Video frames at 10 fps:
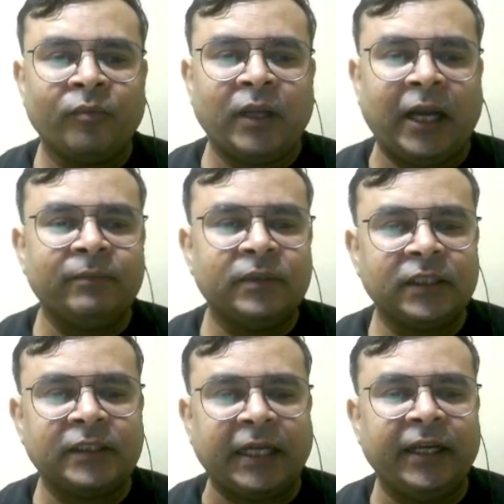I'm
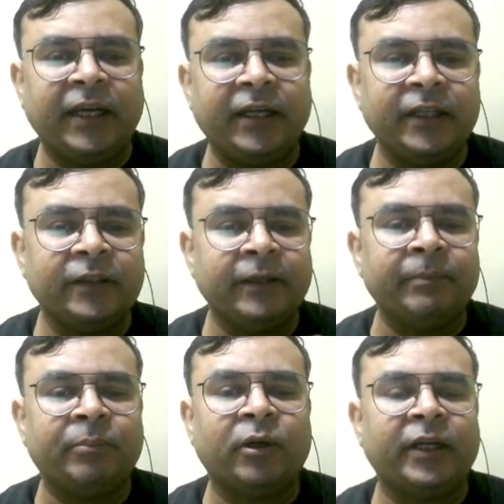just highlighting the
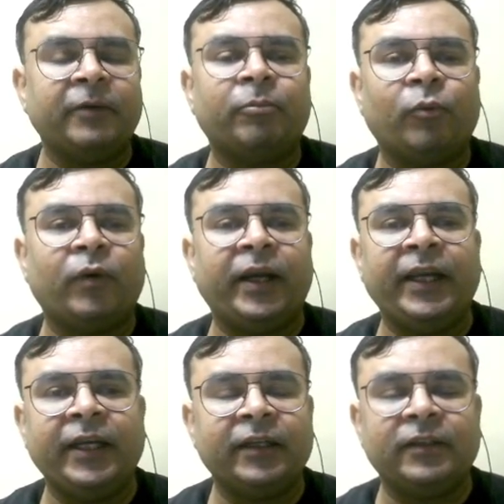important
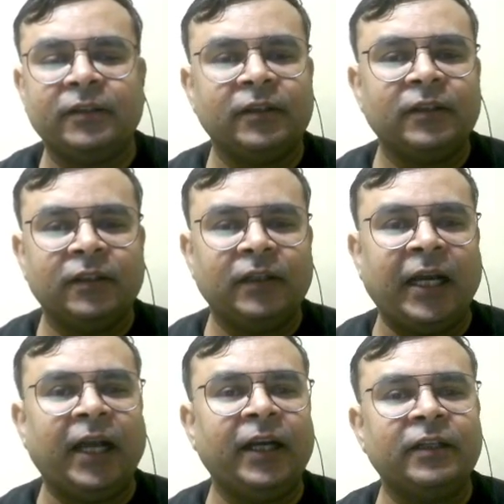point
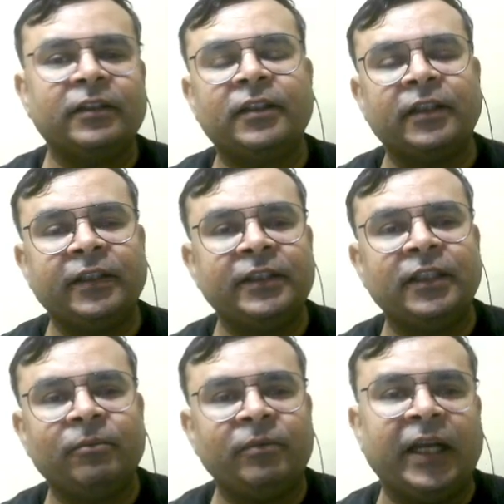and the
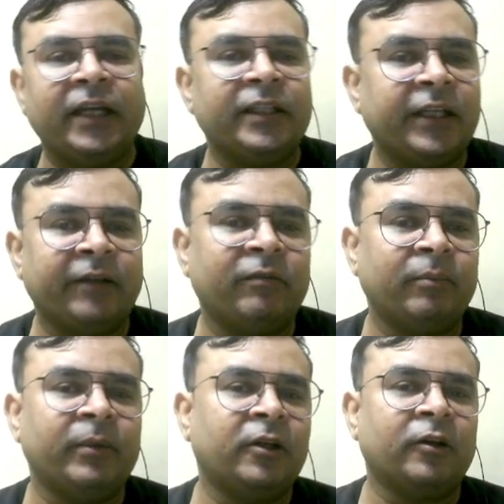reason behind the
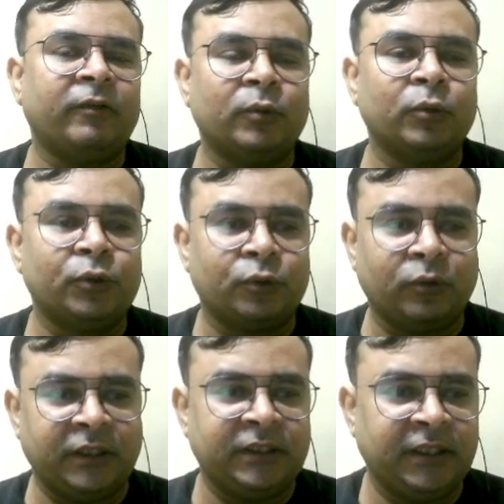development of two-stroke
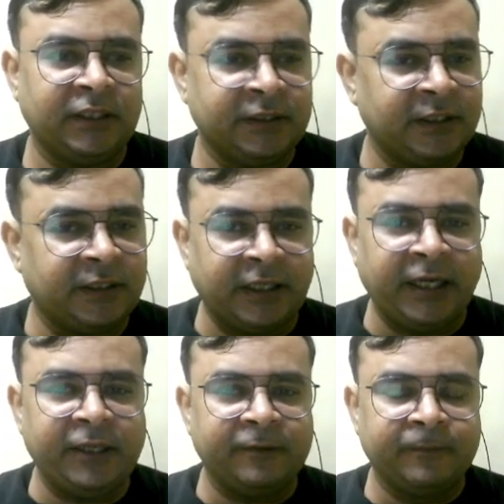engine. Is it
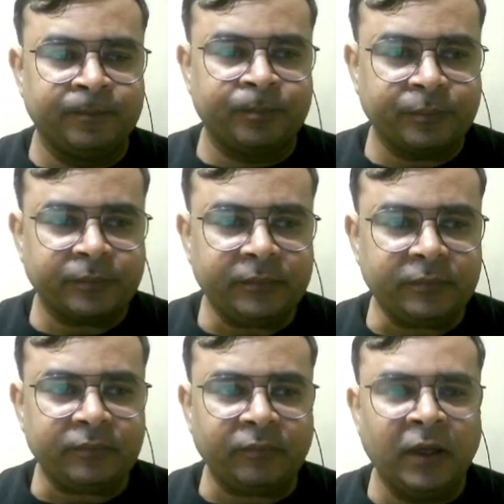right?
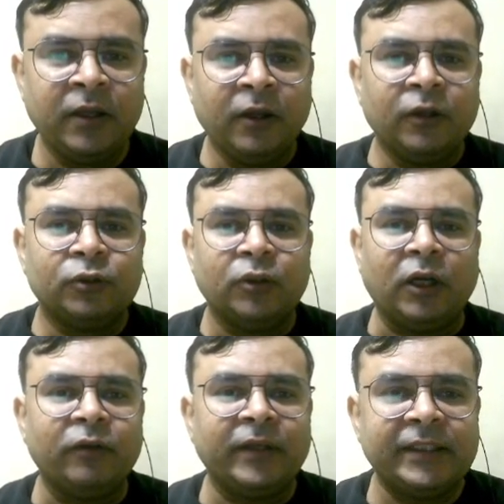So now
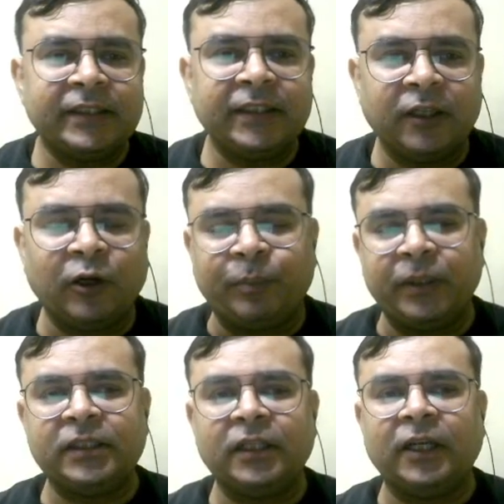you can see the
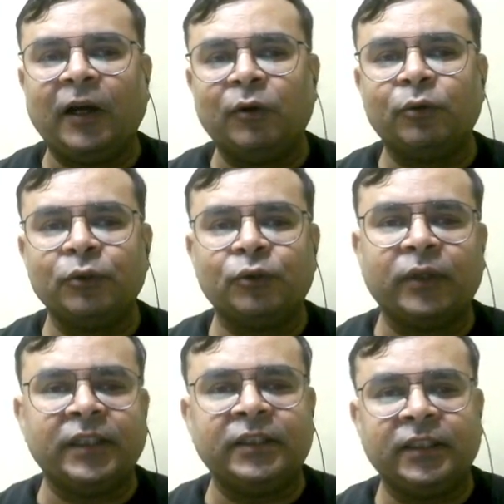operation, how two-stroke
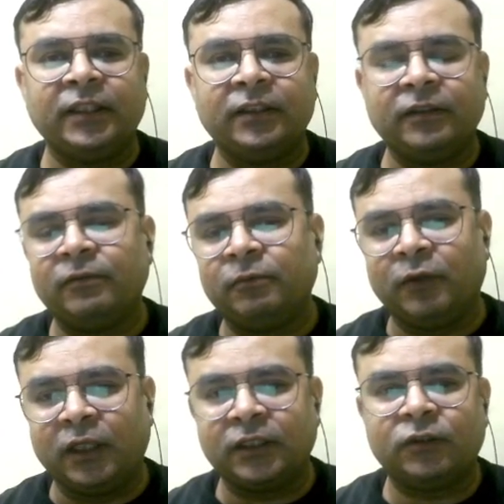engine
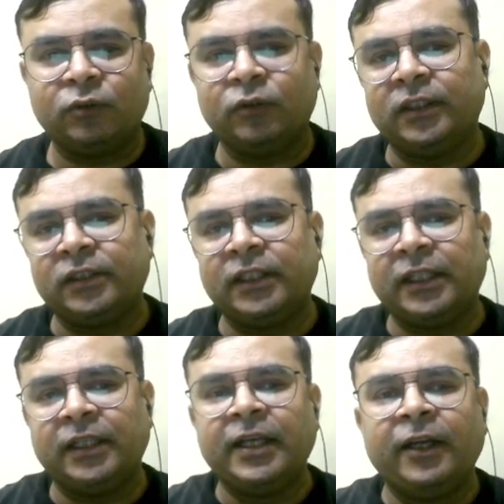works. So this is
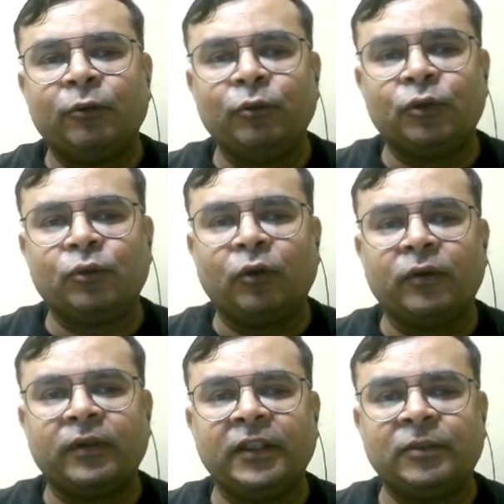a two-stroke
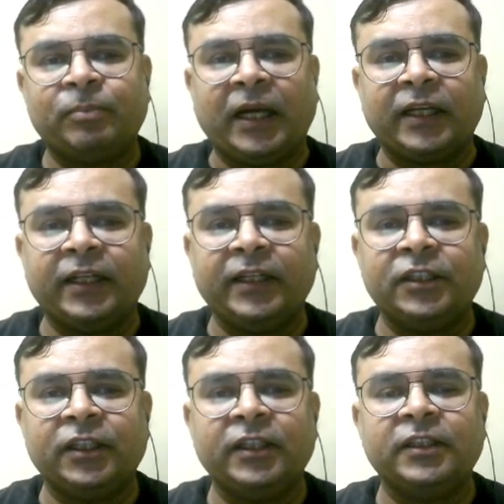spark
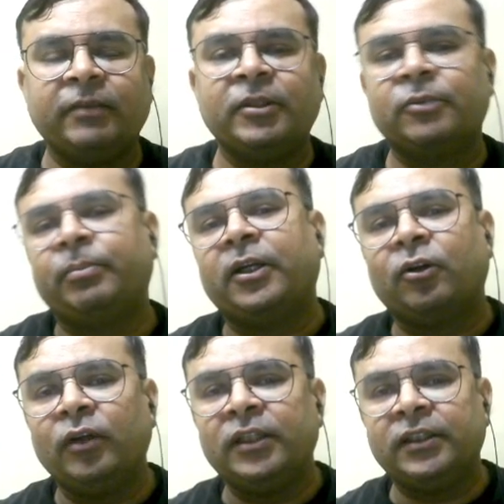ignition engine, means
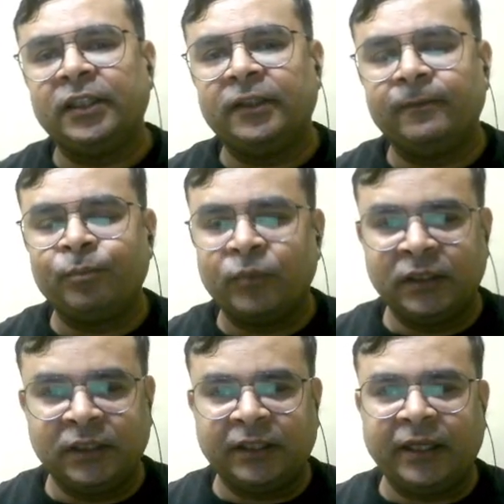petrol engine. Is
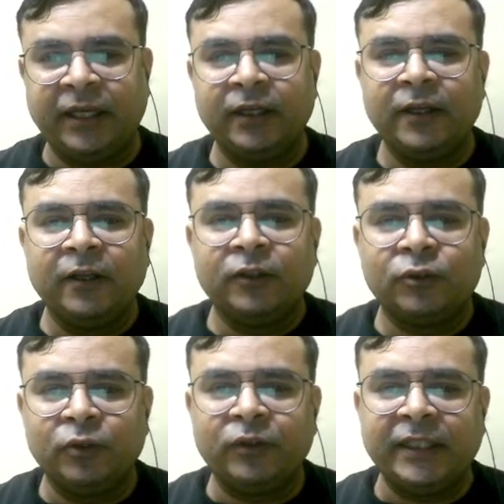it right?
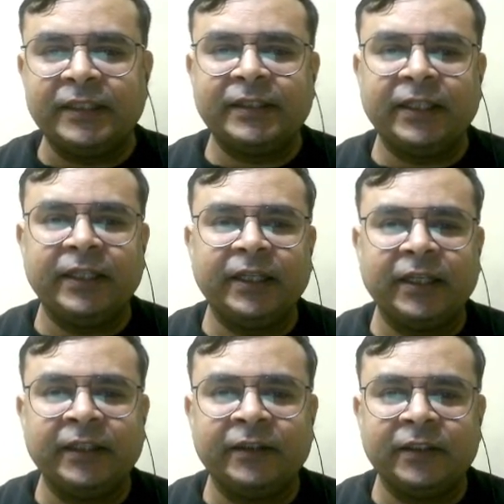So you can see here
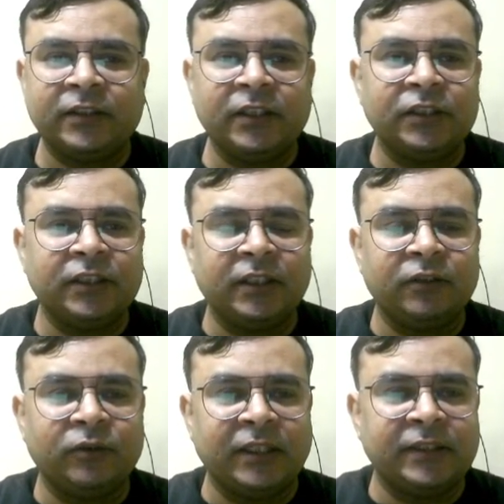in this engine,
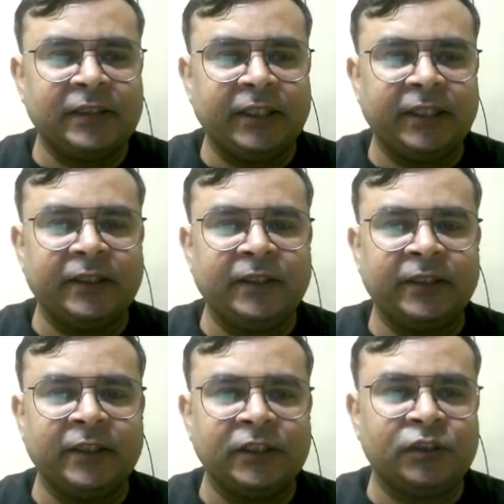you can see in
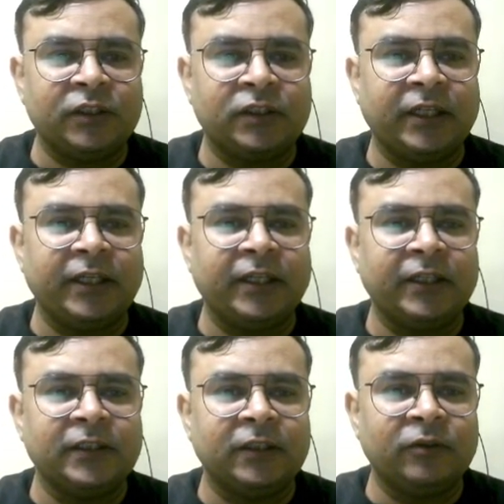the stationary
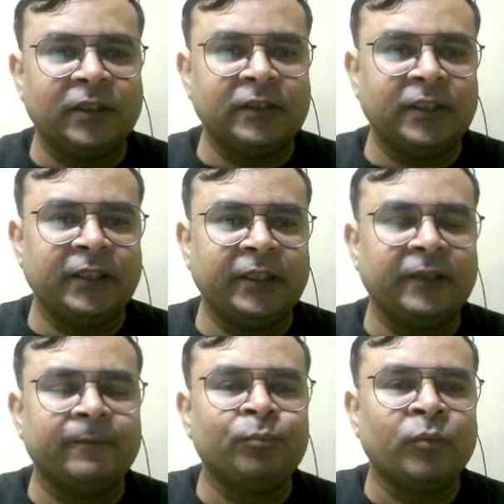condition, you can see
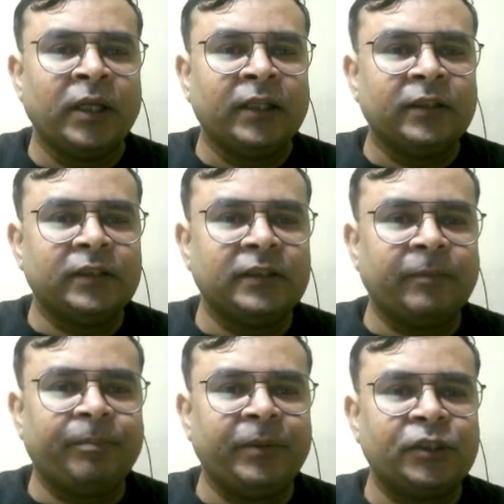here, this is a
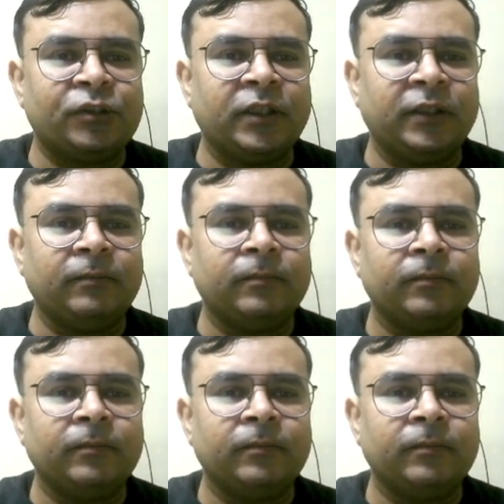piston.